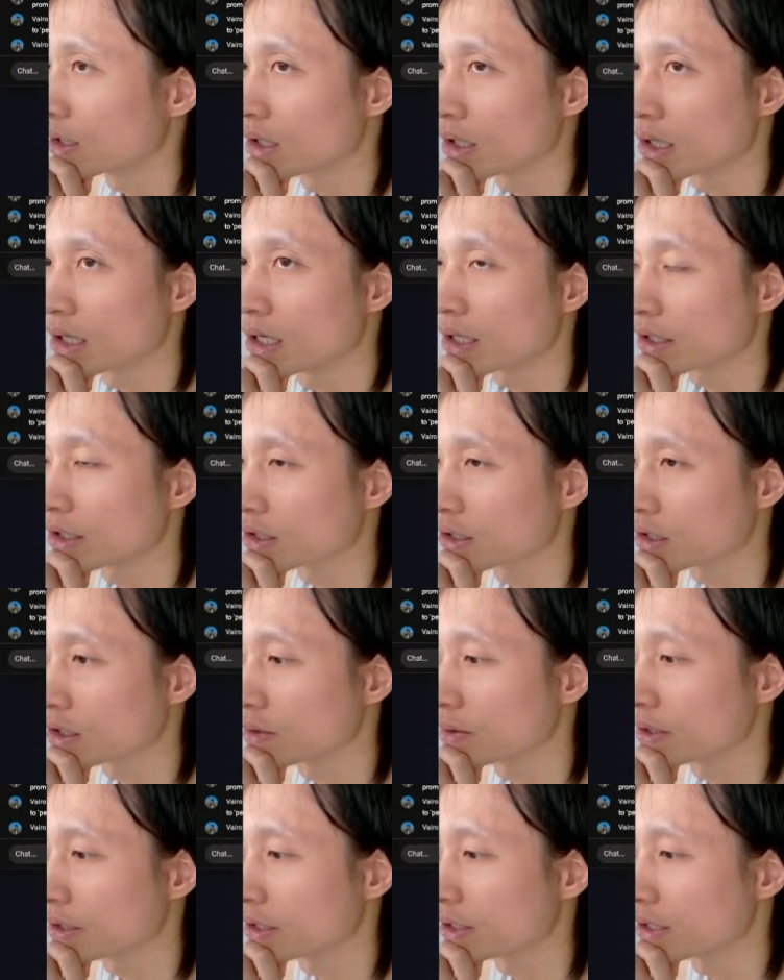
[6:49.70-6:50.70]
I can
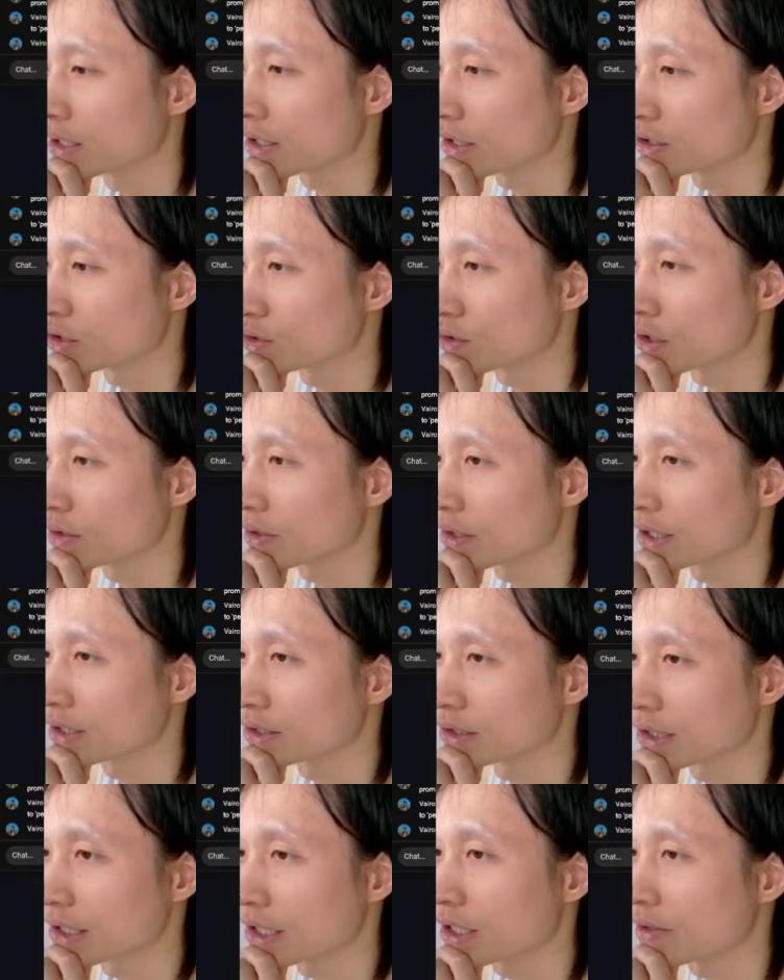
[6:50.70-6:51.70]
go in here and I can draw you guys
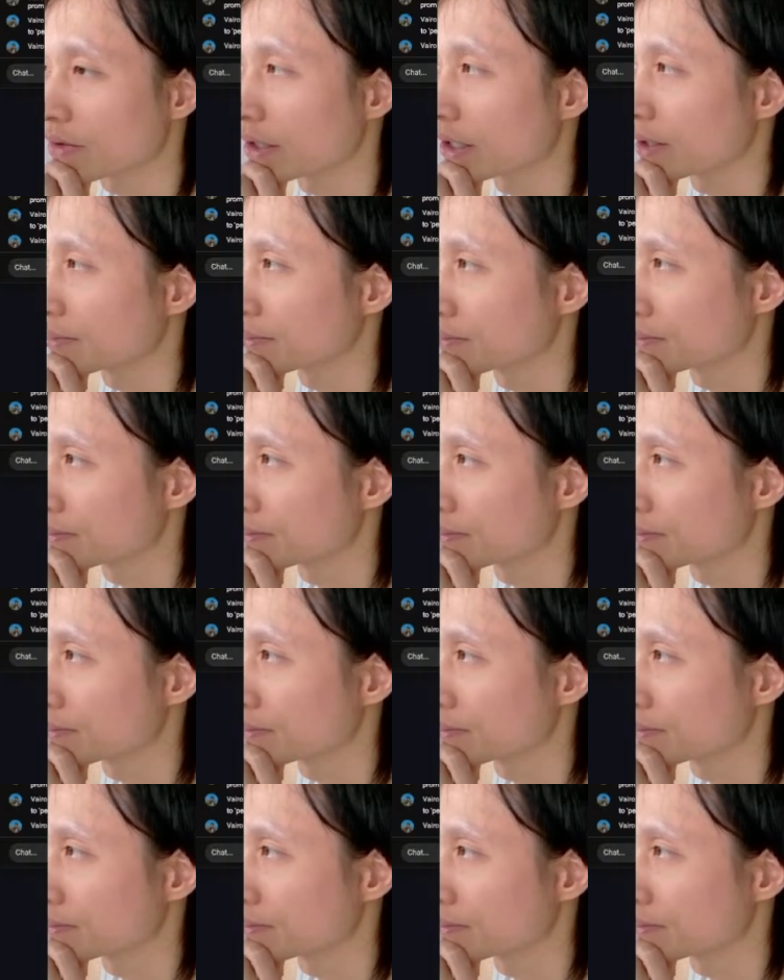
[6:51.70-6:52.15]
a diagram.